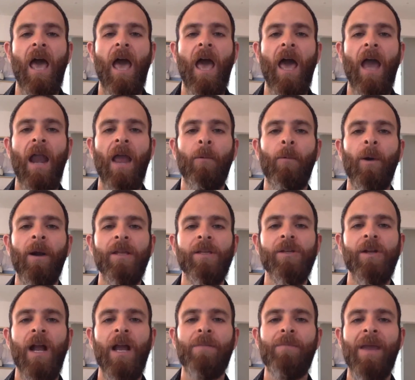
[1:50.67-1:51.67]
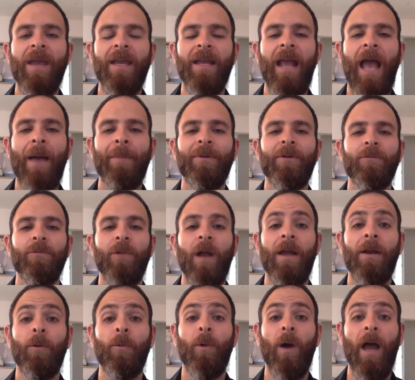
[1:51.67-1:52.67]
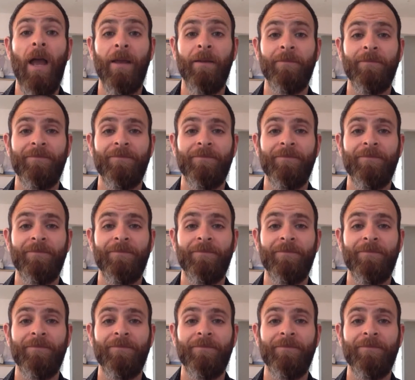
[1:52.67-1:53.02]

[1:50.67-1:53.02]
And I want to try and make it happen right away.